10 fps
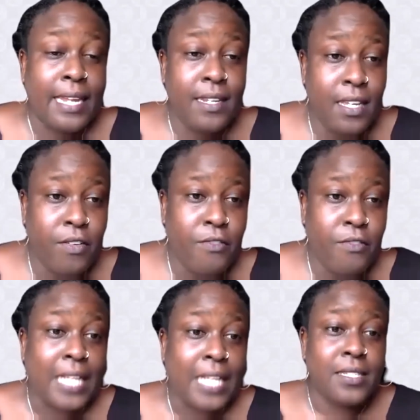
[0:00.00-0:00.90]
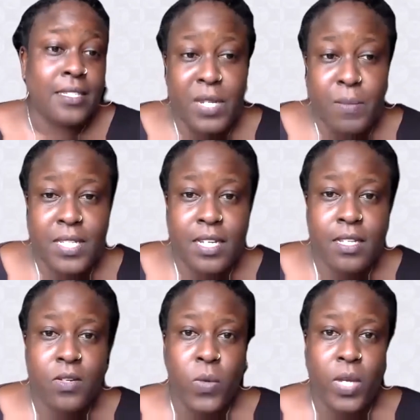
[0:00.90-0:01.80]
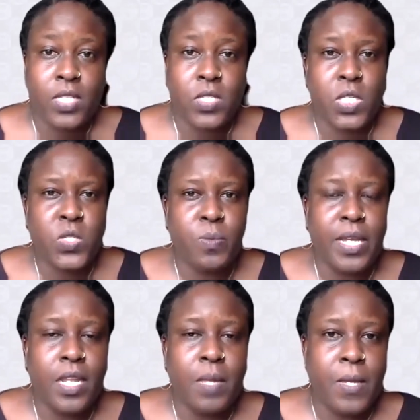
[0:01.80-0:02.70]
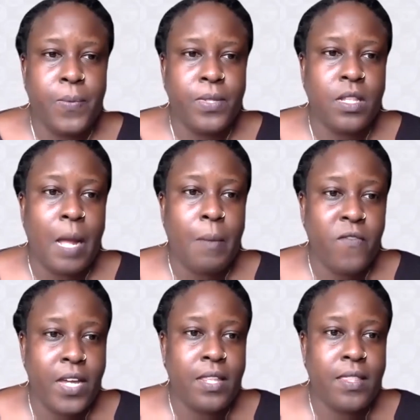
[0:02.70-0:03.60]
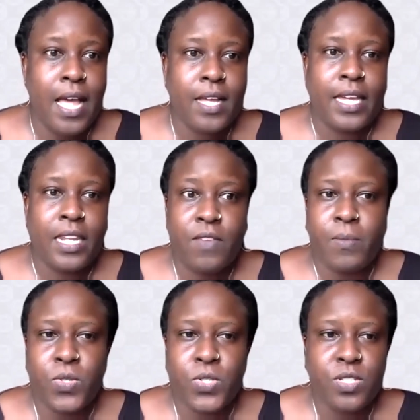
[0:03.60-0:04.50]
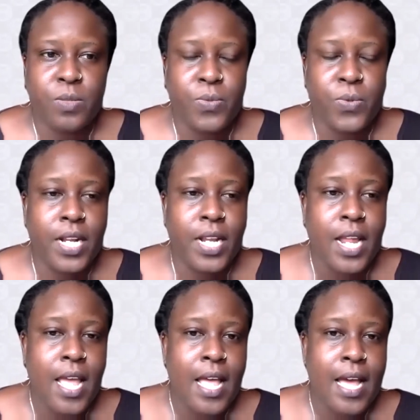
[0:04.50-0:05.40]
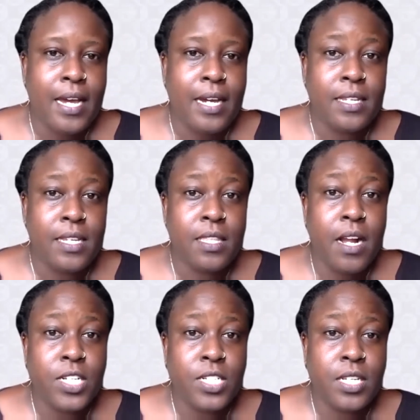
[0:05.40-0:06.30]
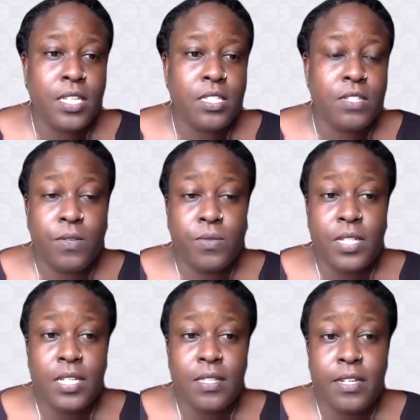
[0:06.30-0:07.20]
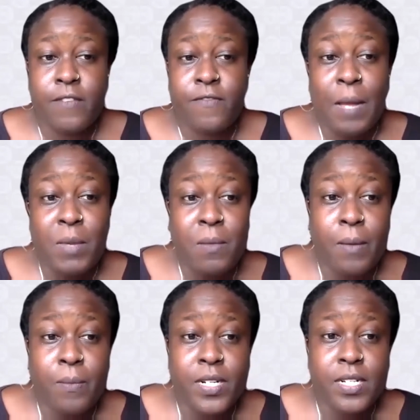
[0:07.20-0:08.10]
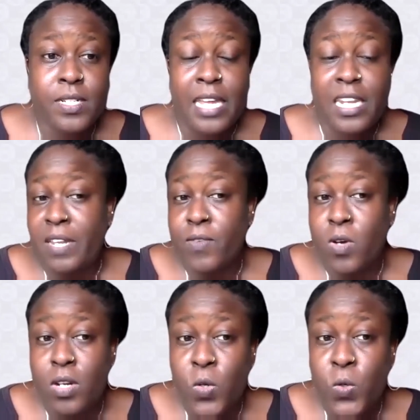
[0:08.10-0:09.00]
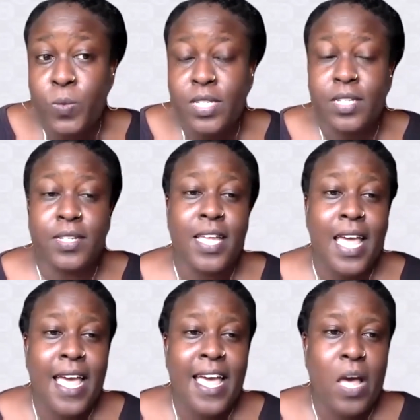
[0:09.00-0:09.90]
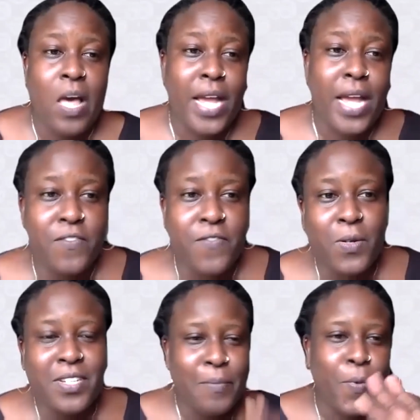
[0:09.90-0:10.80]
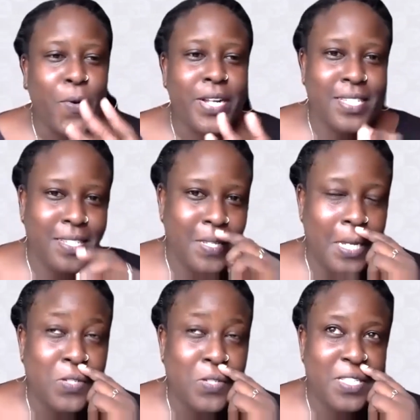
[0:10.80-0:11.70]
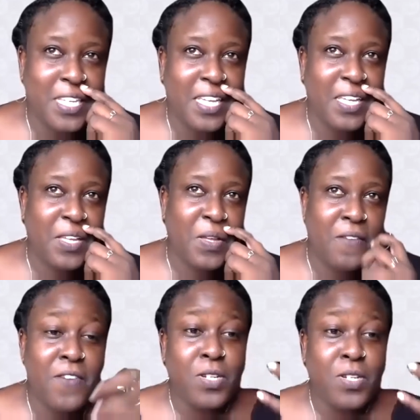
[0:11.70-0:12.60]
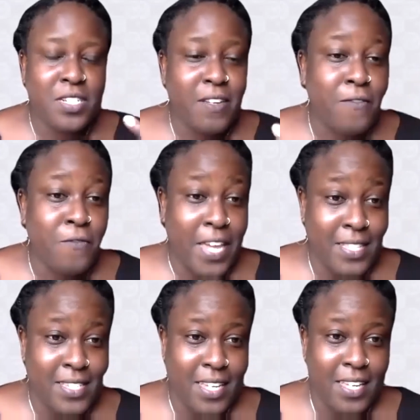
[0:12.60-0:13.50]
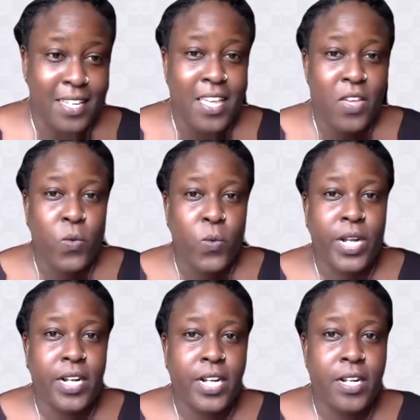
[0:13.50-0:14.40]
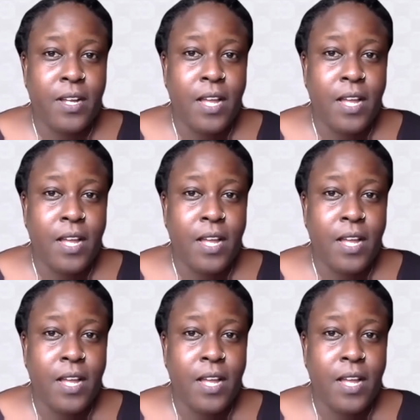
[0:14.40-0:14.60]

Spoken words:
attending reacted to them in a particular way. So these were mainly people that provided that kind of emotional support. And these largely surrounded their family members that they might have gone home to. And we actually found an important, interesting function of venting, where